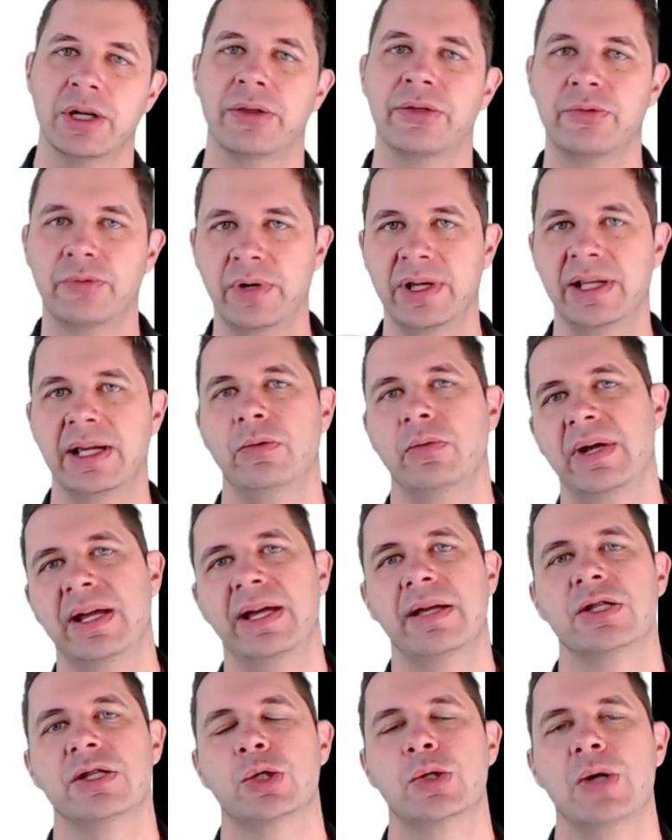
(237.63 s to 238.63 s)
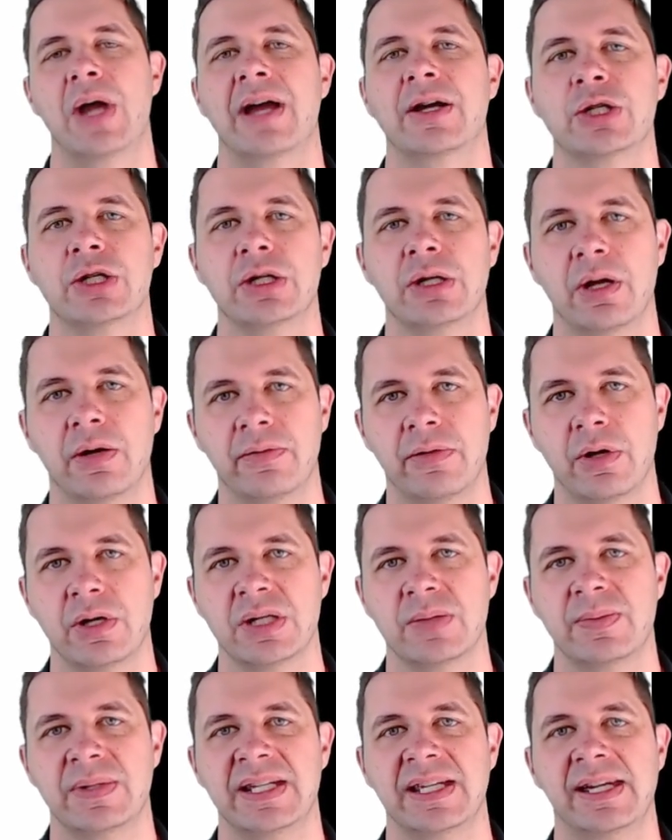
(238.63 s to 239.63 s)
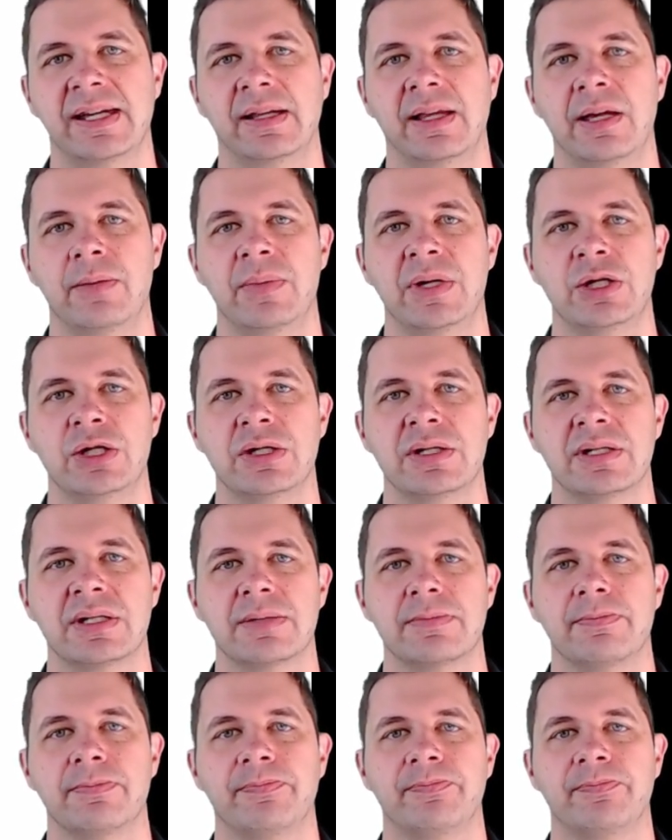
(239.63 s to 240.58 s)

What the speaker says: a 3D reconstruction of those particular images.